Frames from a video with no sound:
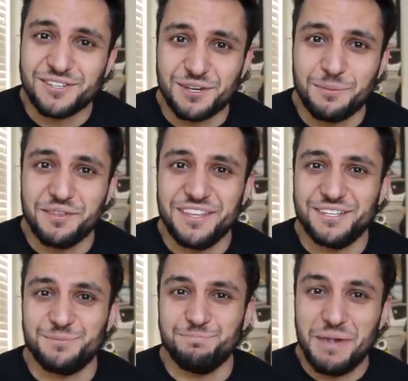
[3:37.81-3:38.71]
some of
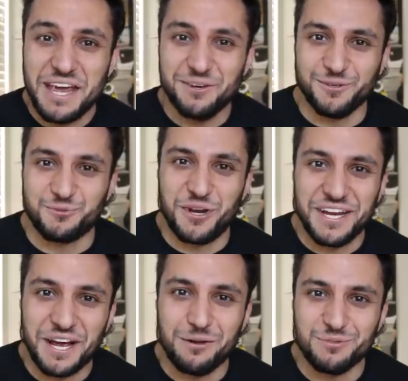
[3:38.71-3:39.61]
these males when
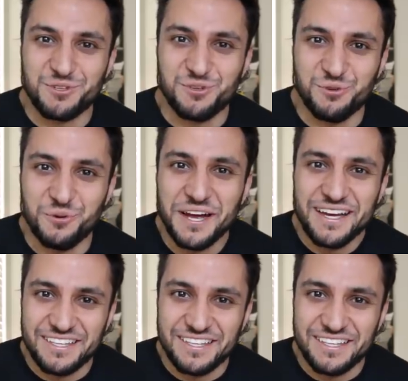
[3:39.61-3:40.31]
it comes to